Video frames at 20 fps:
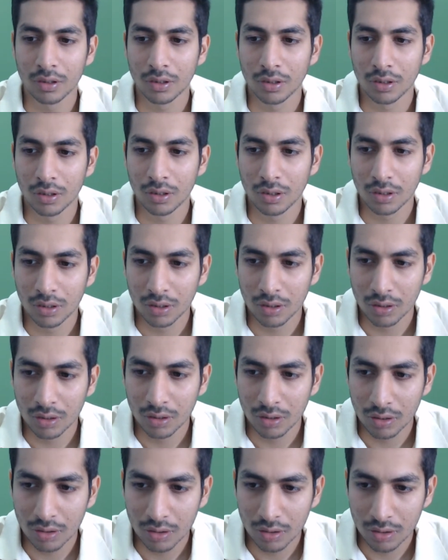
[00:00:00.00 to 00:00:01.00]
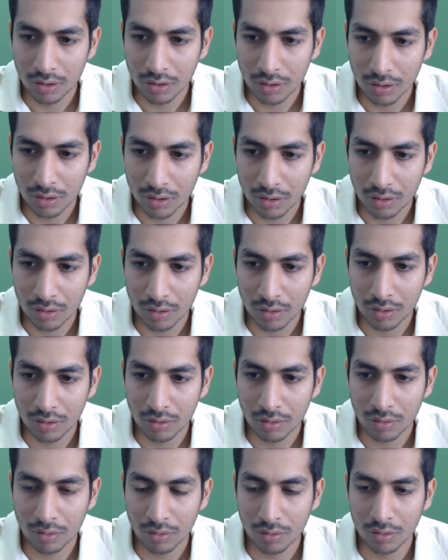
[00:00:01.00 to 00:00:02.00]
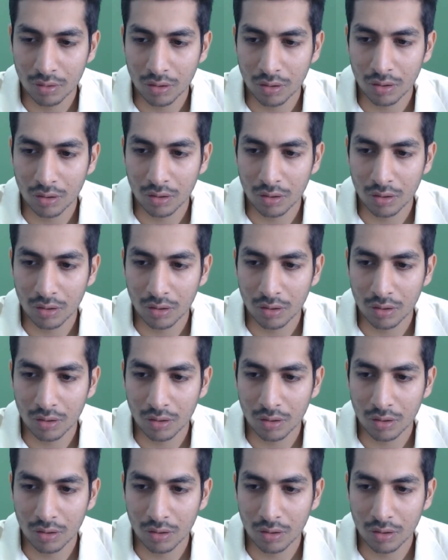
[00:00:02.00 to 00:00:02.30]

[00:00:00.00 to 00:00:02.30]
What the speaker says: Nobody speaks.